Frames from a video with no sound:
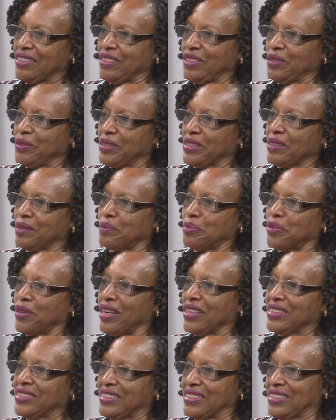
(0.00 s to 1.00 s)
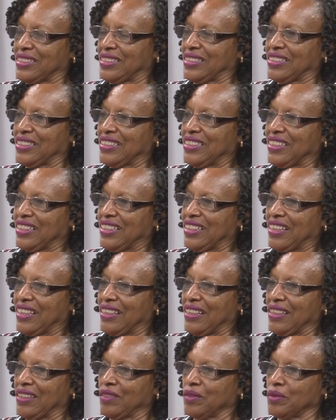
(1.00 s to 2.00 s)
You're doing a process,
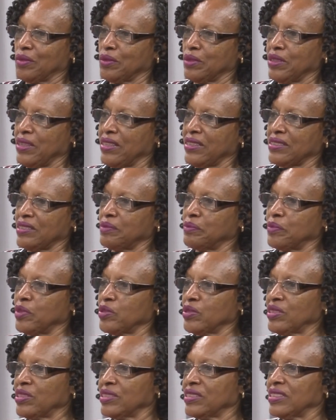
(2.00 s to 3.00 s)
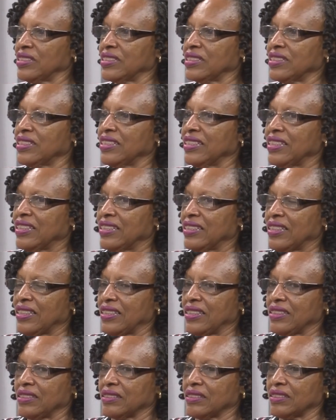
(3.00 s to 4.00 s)
whereas most of the
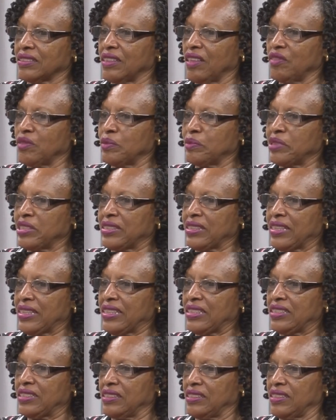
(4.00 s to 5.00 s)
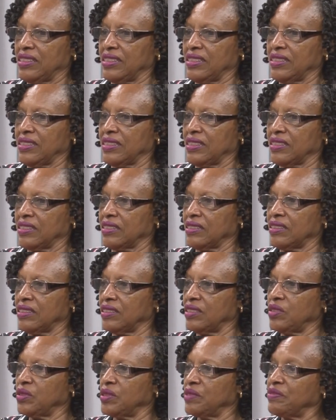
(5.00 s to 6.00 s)
government agencies, they
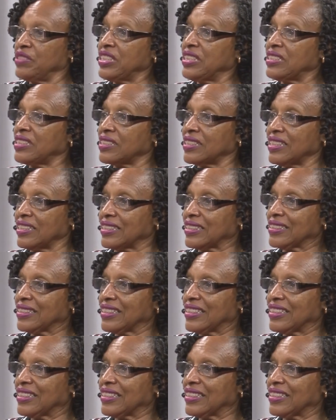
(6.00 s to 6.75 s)
do the visa thing.